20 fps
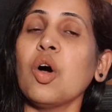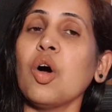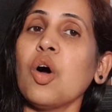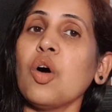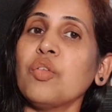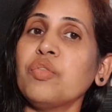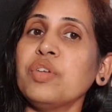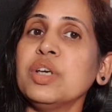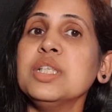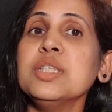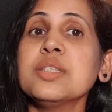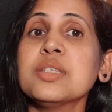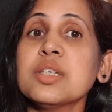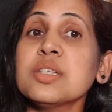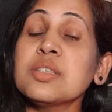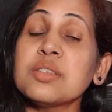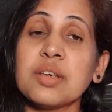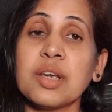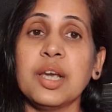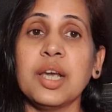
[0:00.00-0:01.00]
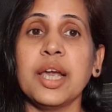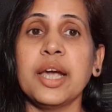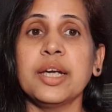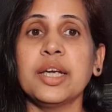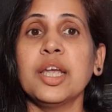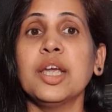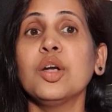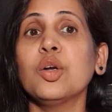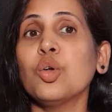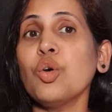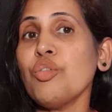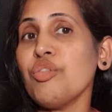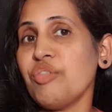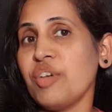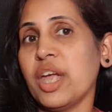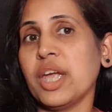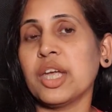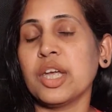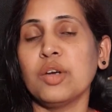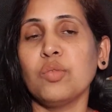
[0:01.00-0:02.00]
offences relating to
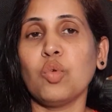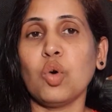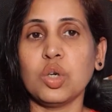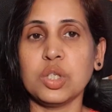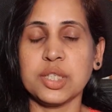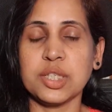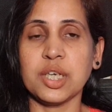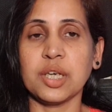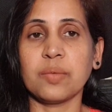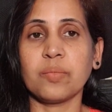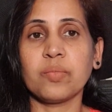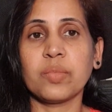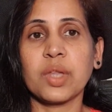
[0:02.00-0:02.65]
fake invoicing.